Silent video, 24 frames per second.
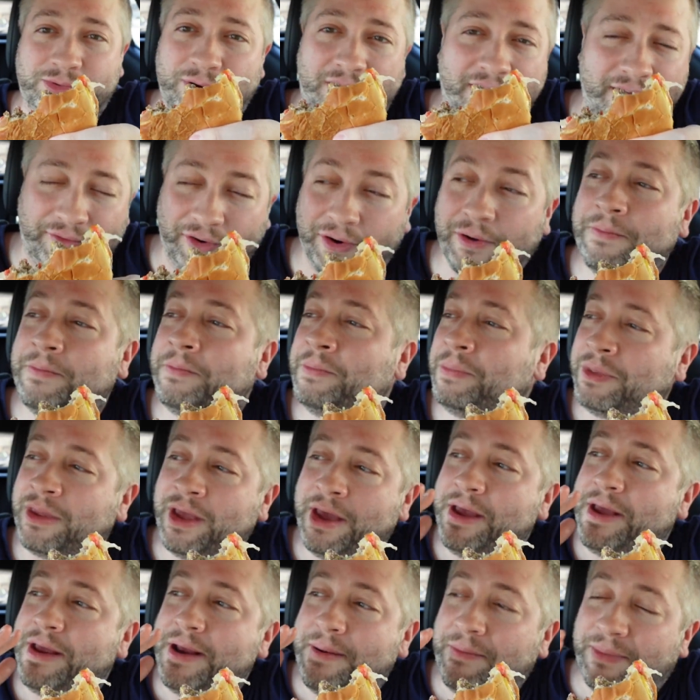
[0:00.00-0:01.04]
whatever.
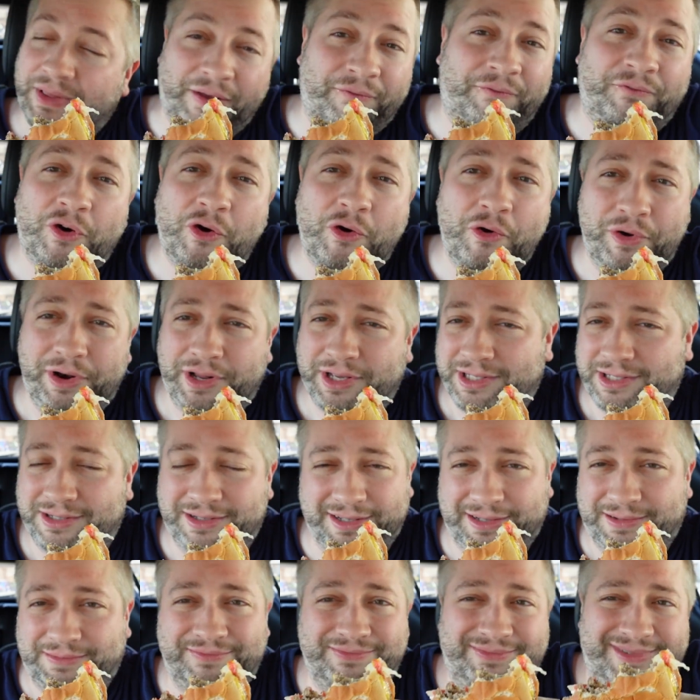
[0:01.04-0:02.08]
The food is
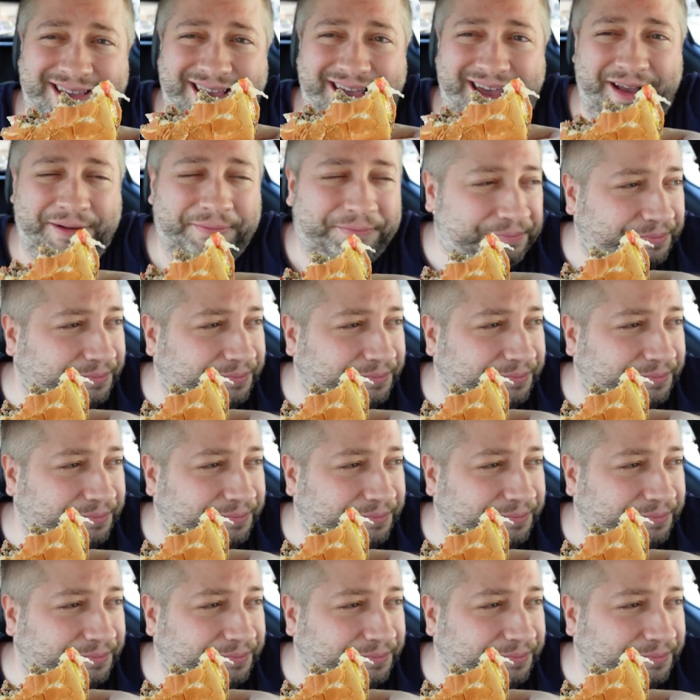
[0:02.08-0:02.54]
just eh.